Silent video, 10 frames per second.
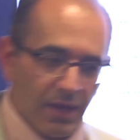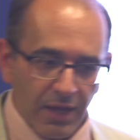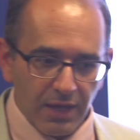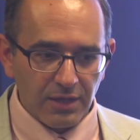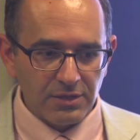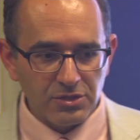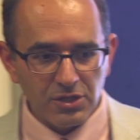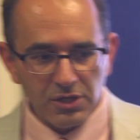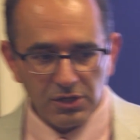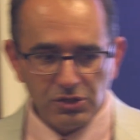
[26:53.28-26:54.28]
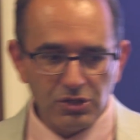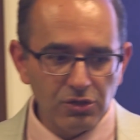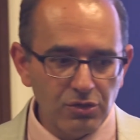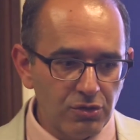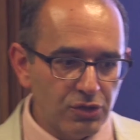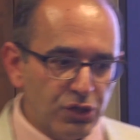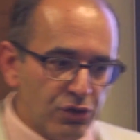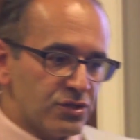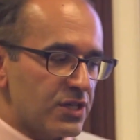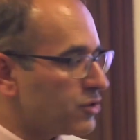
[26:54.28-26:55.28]
and you
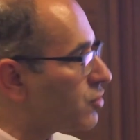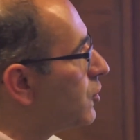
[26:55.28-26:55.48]
use it